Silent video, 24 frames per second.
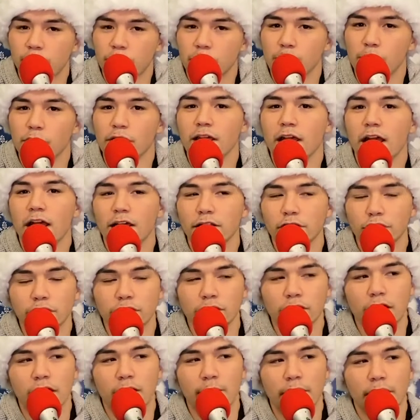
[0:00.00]
But yeah, I learned a
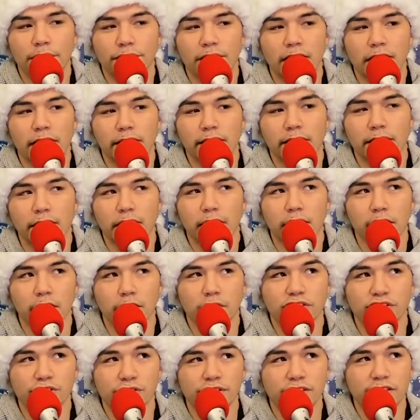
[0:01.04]
lot about that in
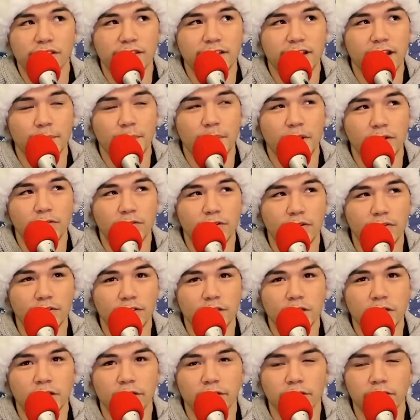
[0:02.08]
Lashutseed camp back when I was
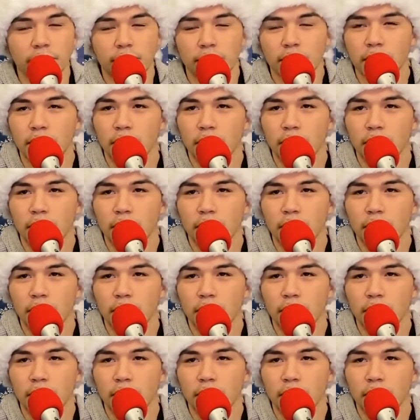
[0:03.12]
young.